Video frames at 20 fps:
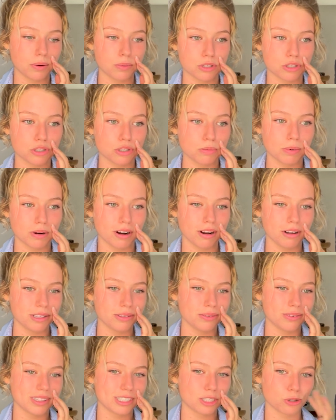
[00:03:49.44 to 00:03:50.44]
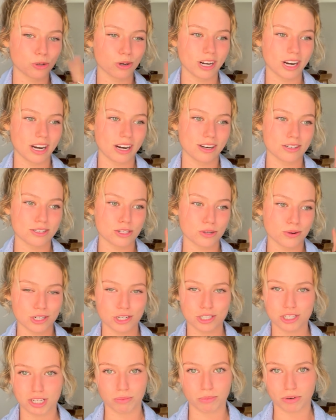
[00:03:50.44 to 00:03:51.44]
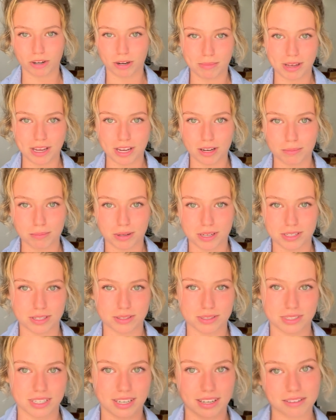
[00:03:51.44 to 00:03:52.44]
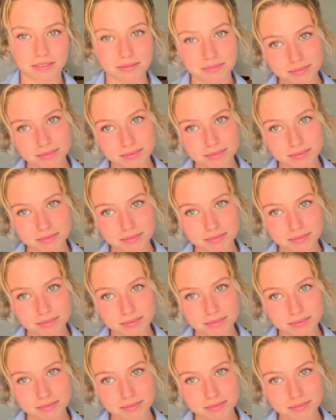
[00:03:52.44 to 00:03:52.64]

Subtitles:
was super ugly with short hair, so I just stopped wearing makeup because I was like,